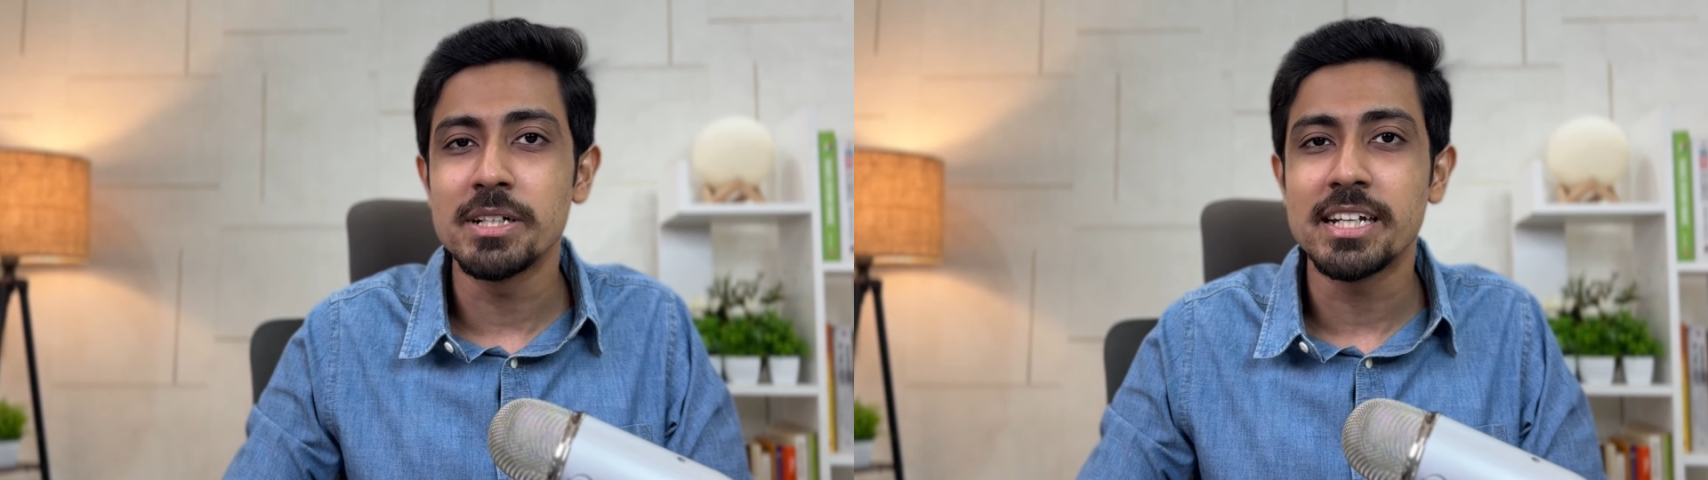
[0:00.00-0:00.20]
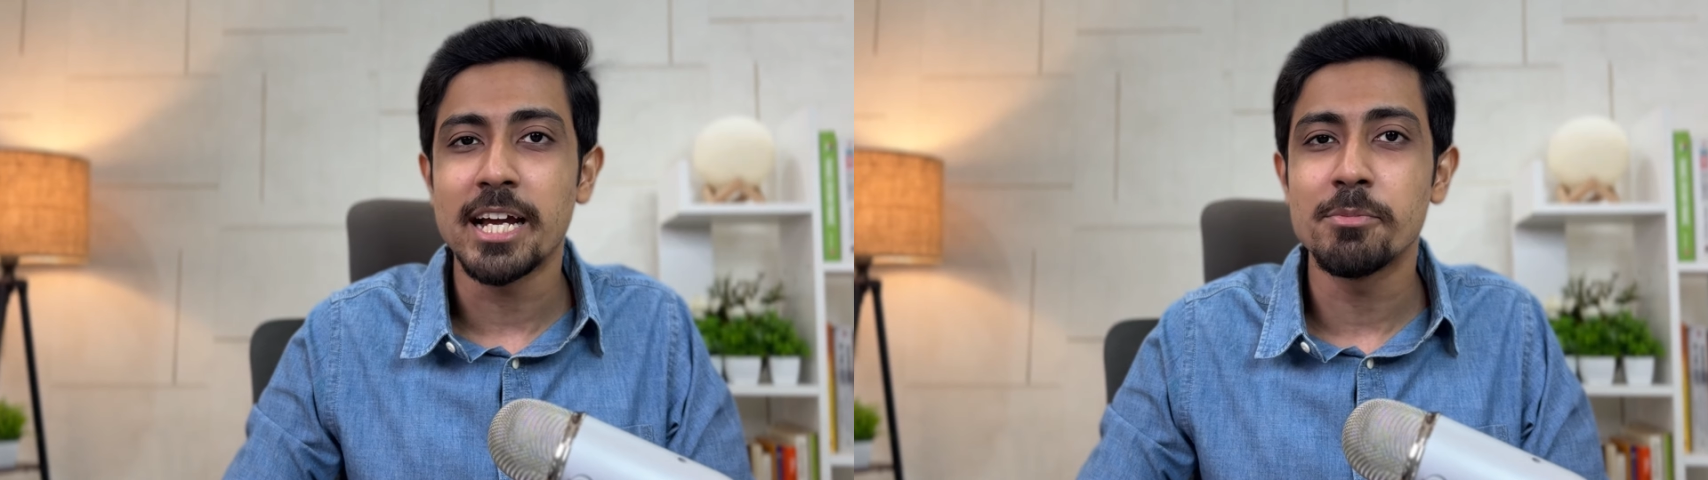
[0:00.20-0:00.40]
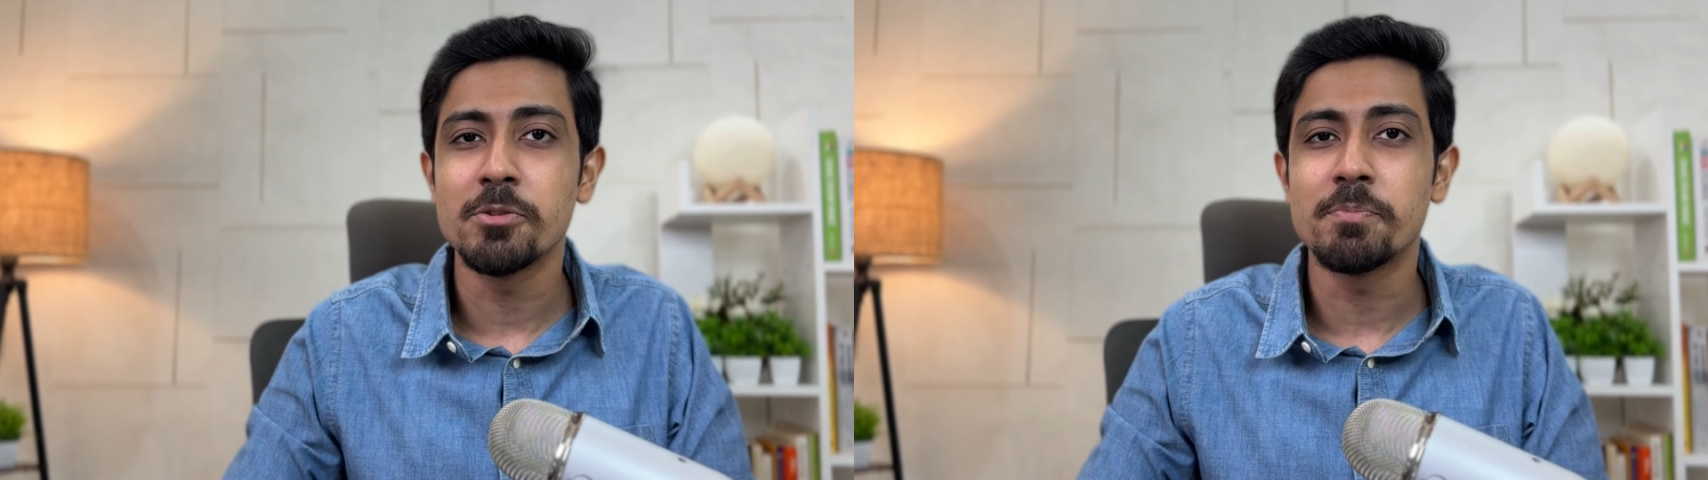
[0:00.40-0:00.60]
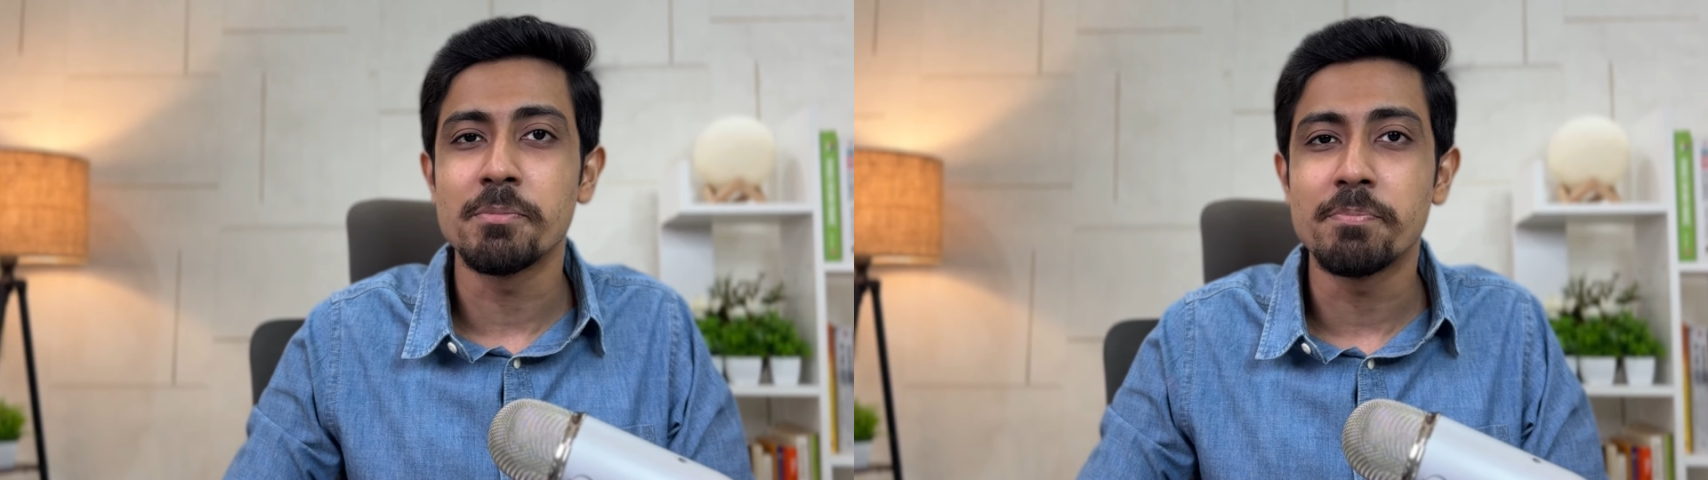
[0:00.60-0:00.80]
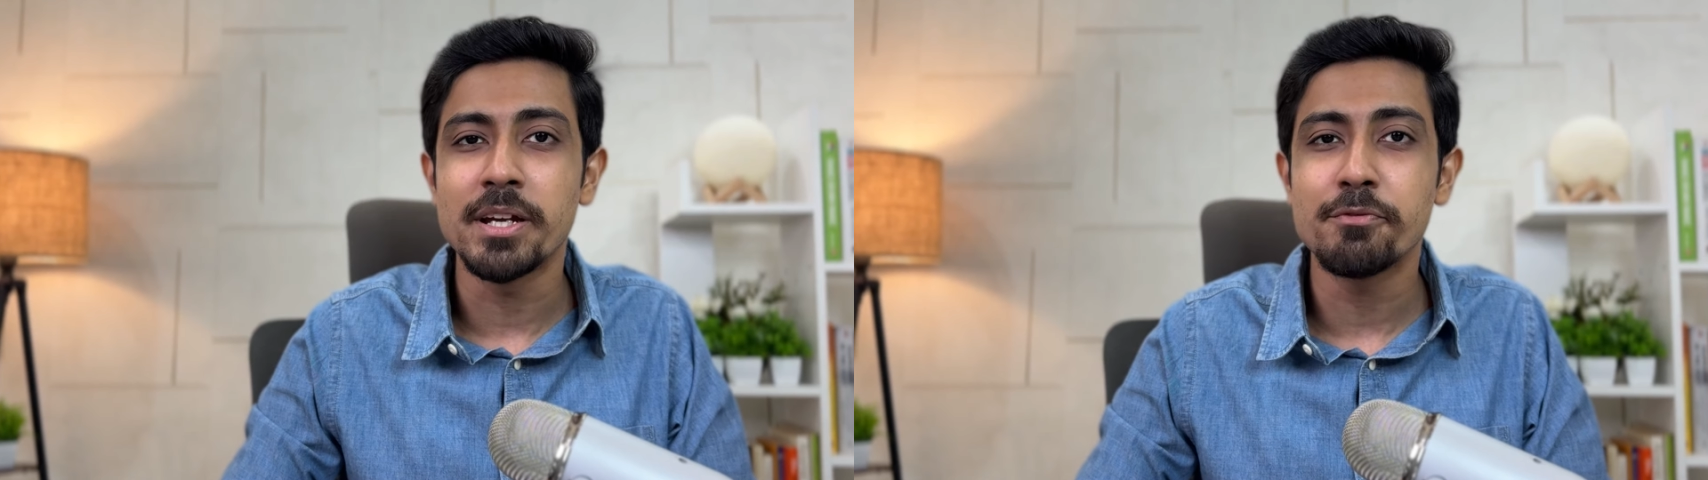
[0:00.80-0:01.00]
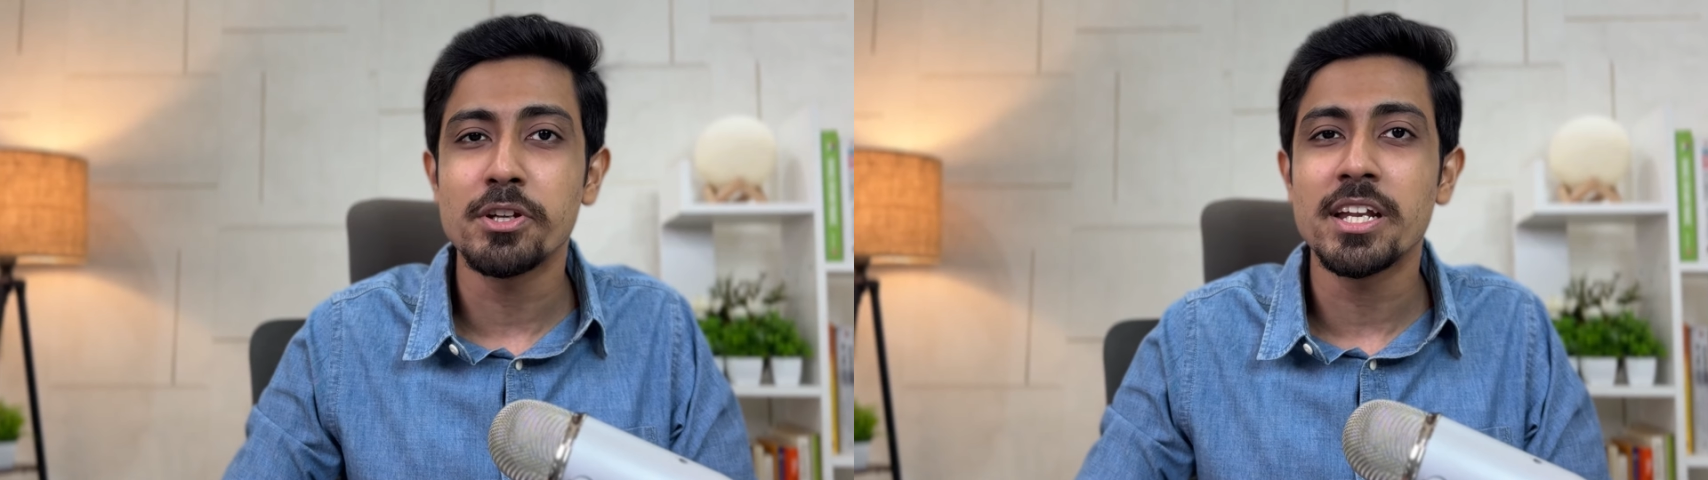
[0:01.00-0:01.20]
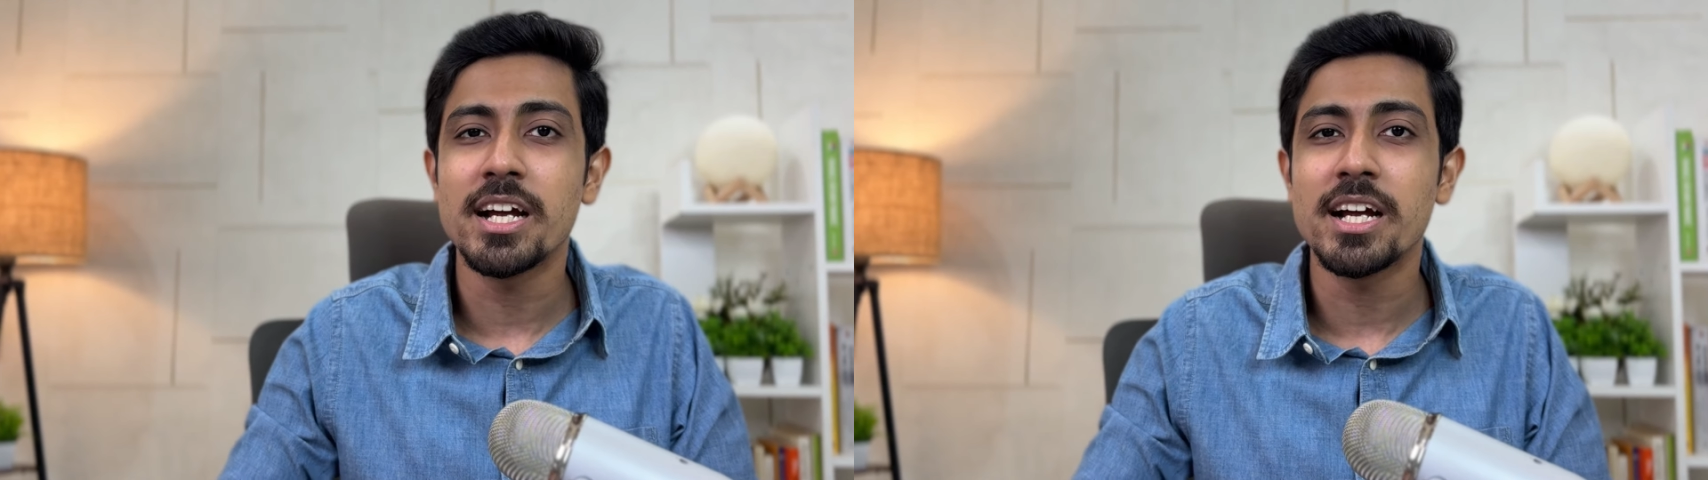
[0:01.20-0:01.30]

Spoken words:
time to prepare for their